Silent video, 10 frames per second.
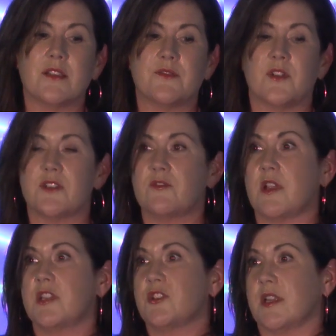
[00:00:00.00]

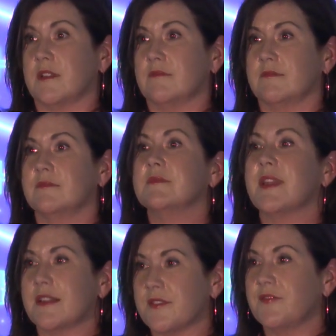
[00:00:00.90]
frustration,
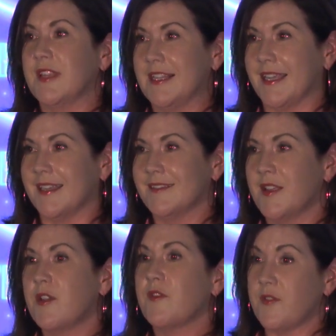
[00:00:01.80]
that's a feeling,
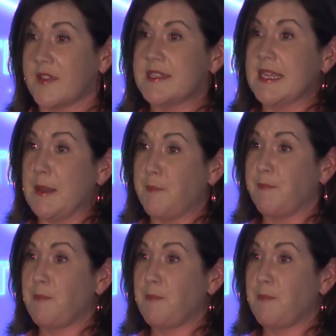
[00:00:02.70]
for the team.